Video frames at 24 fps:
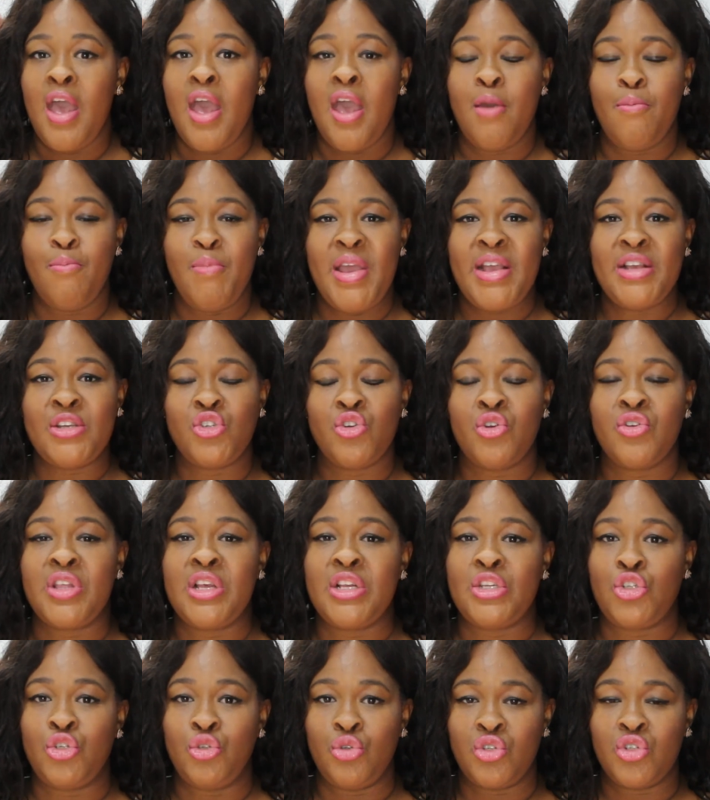and make sure
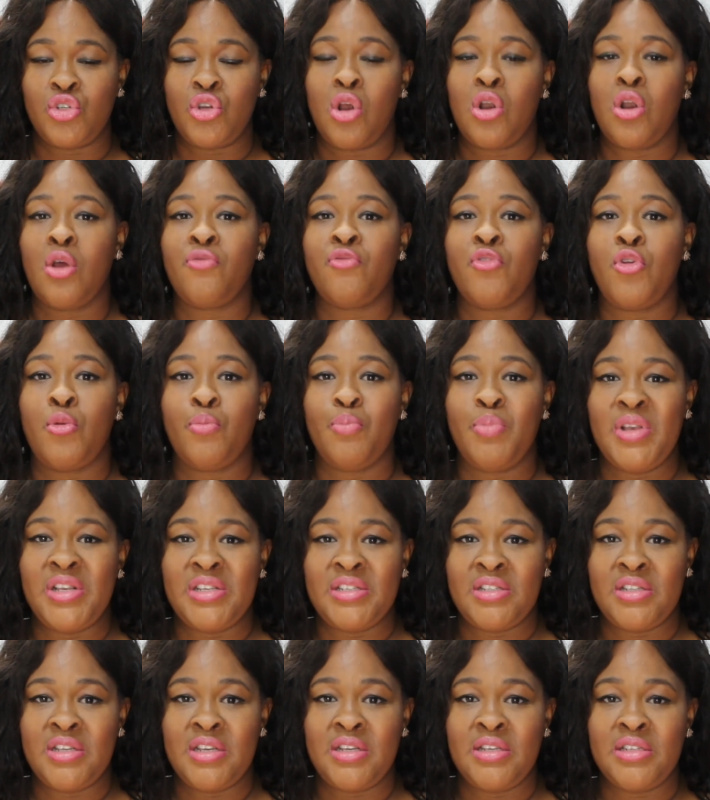that you start off your
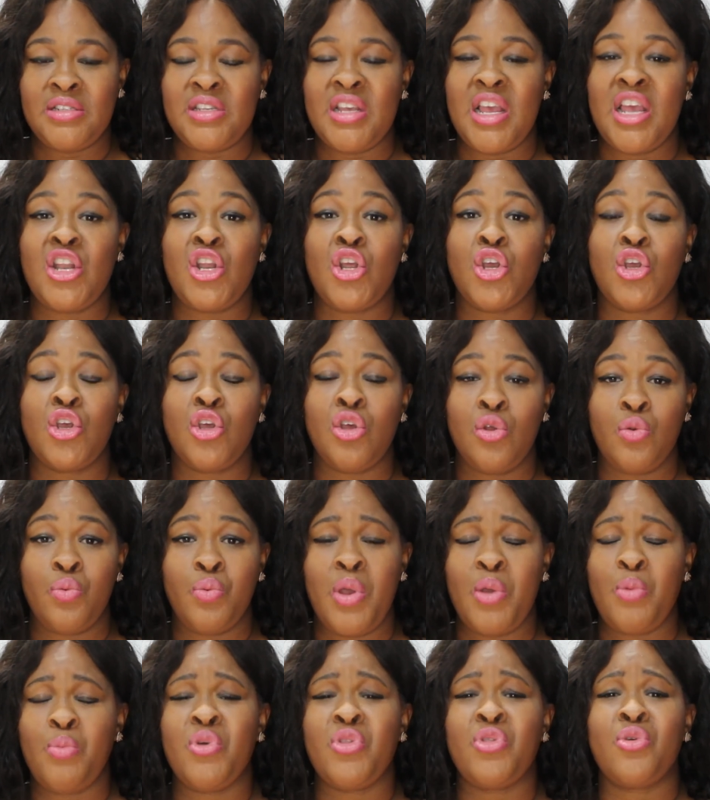business in a good
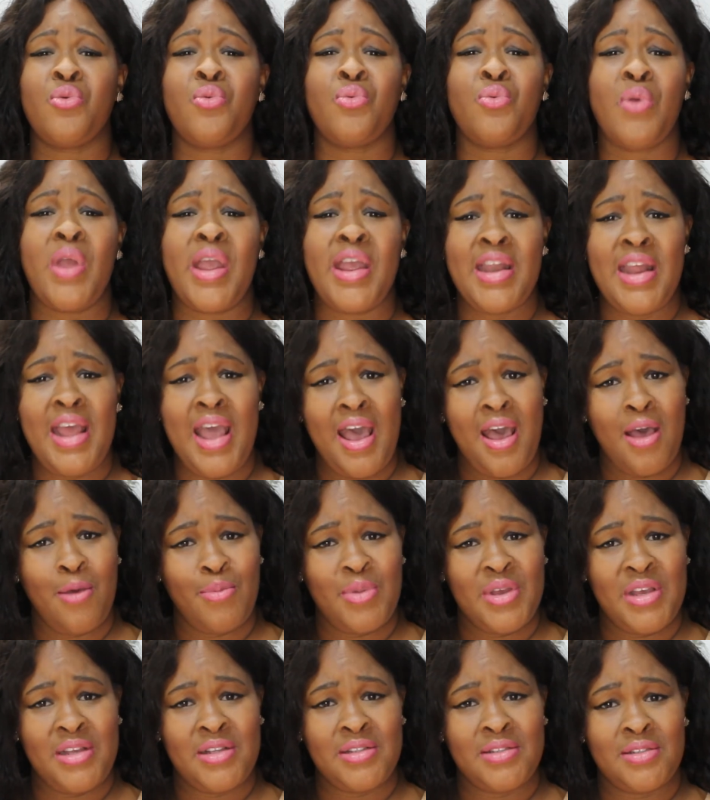way with great
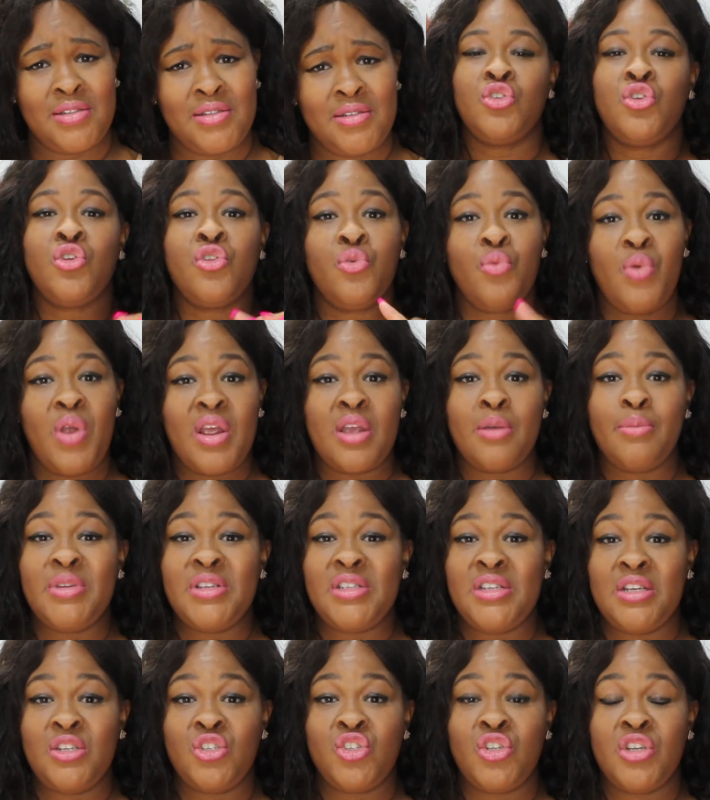habits. So the
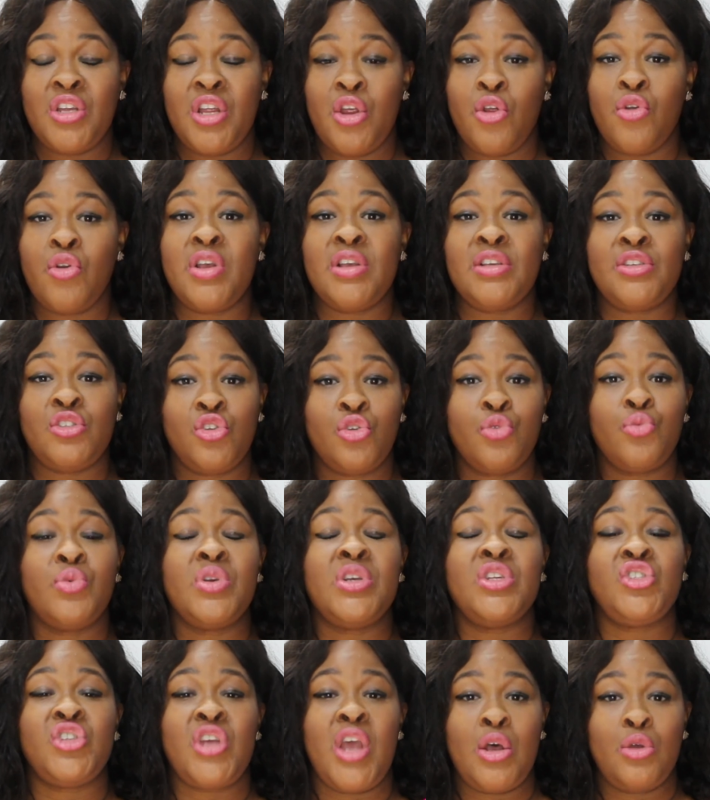recommendation here is to
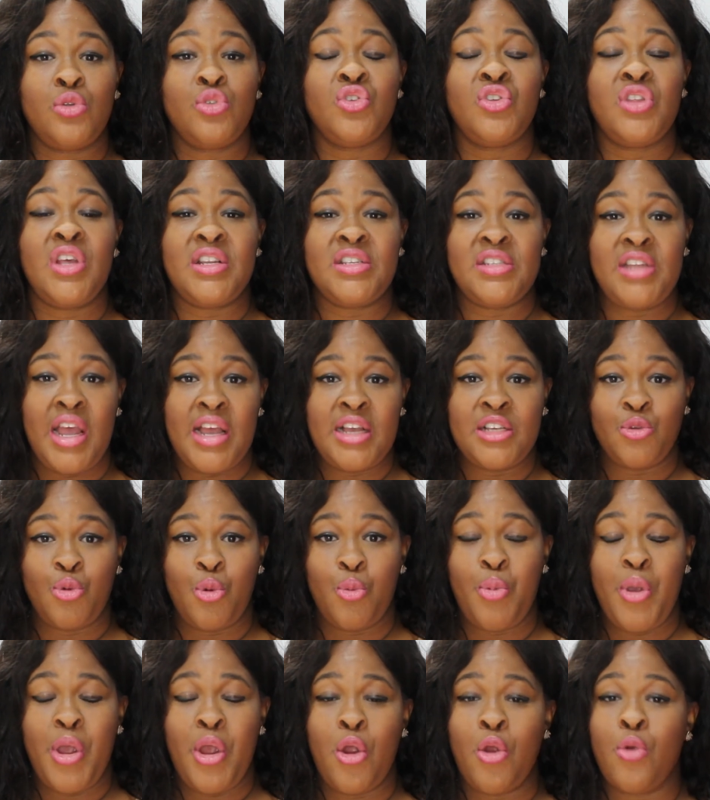reach out to that tax
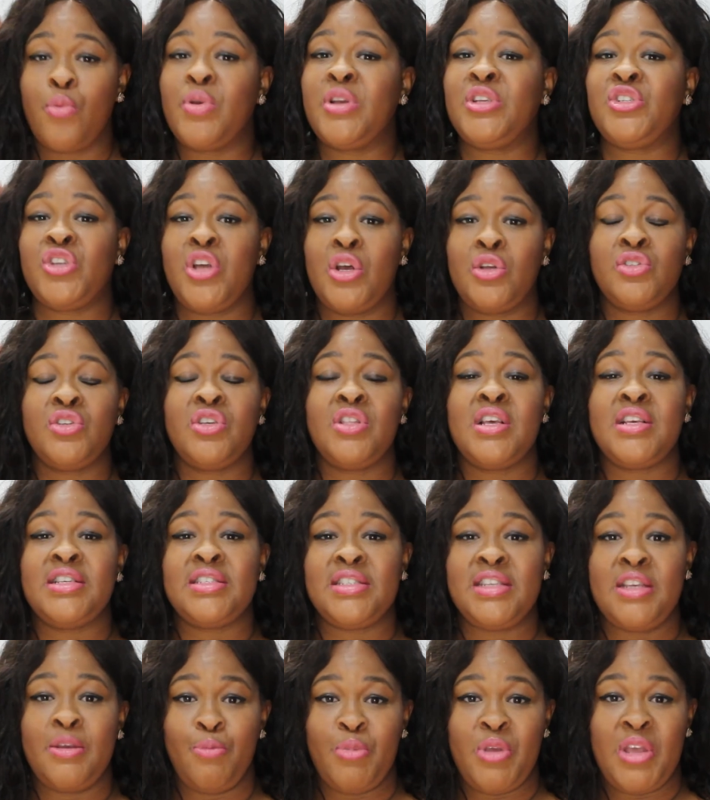preparer, reach out to that
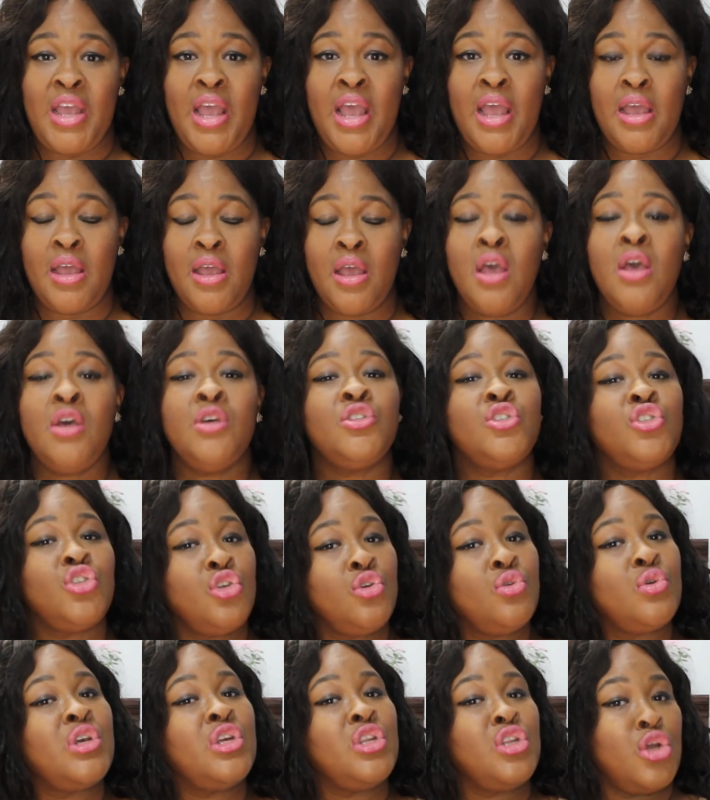CPA so you
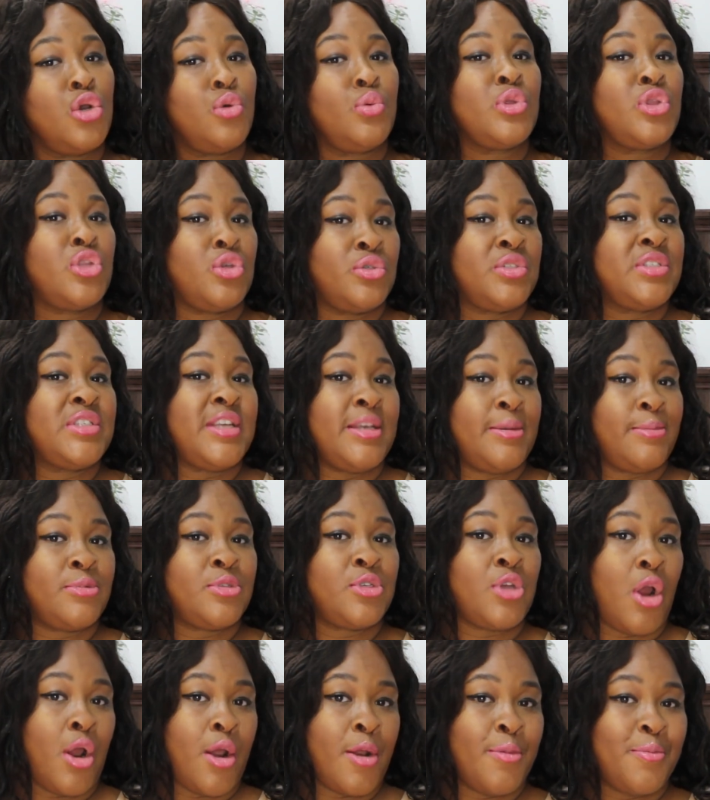can know what those tips
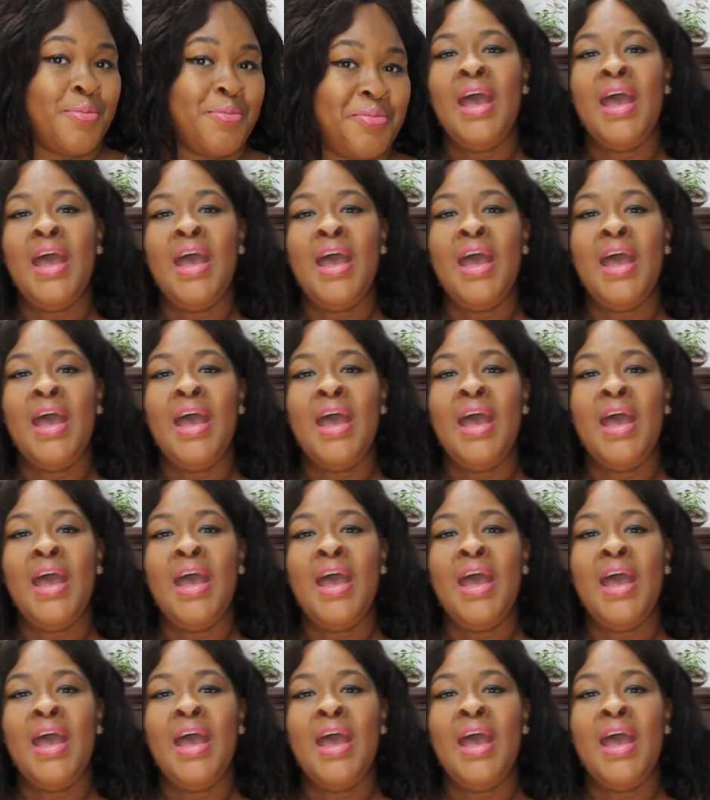are.